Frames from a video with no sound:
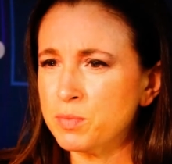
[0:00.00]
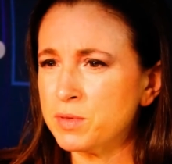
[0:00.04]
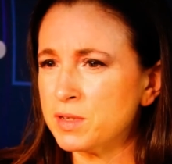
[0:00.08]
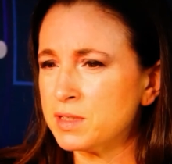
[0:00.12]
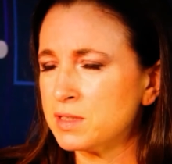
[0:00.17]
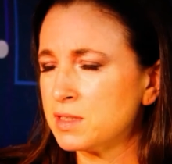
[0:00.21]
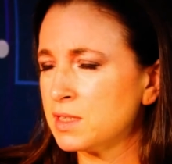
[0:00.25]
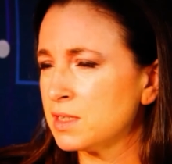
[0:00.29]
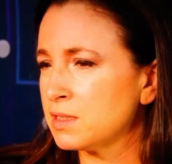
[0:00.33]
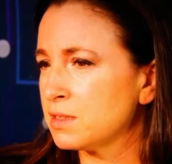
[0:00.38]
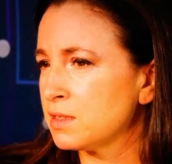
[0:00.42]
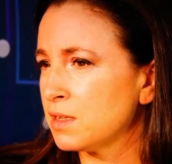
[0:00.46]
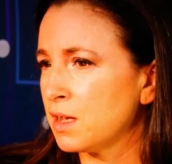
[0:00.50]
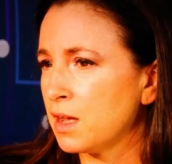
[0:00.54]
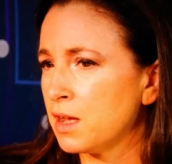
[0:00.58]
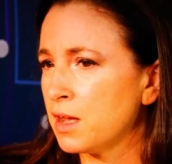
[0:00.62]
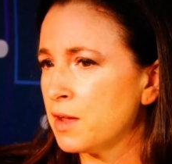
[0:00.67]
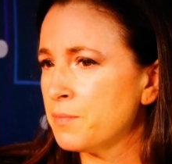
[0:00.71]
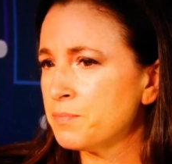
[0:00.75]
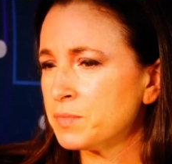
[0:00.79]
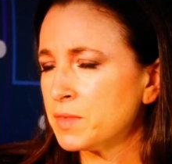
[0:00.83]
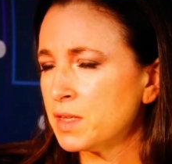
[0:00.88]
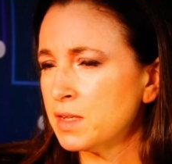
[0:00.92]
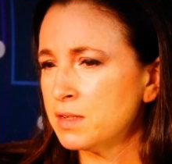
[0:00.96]
that
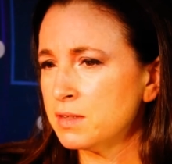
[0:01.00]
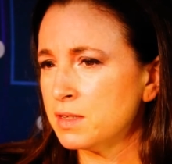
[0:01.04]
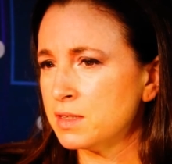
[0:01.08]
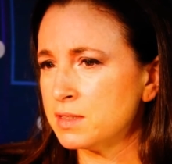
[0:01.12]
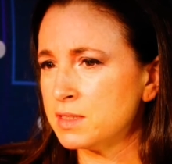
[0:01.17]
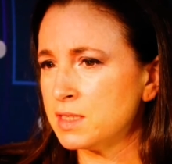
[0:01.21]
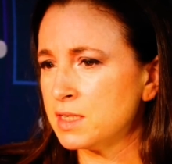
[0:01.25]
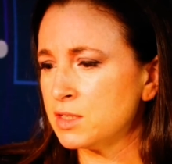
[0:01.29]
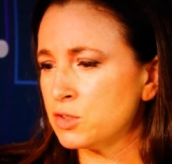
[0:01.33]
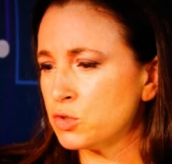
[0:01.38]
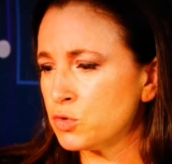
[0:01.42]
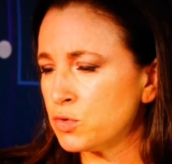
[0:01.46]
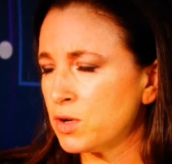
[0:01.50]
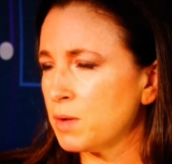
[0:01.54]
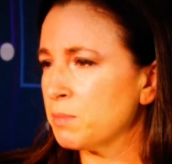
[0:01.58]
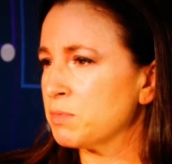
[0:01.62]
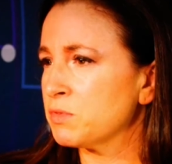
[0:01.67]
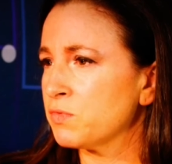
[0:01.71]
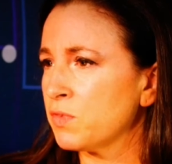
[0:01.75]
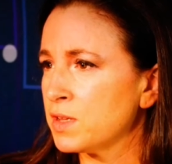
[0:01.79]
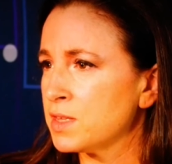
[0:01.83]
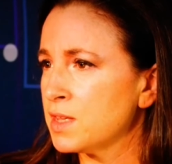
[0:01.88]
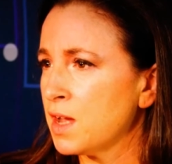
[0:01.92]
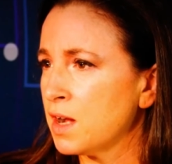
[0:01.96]
did
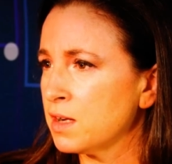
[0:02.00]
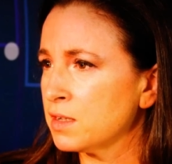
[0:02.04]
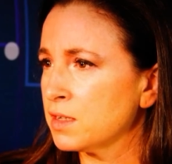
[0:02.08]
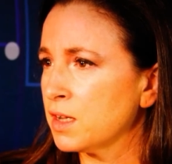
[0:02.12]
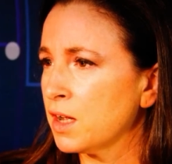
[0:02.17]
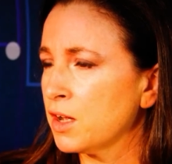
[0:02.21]
trips for young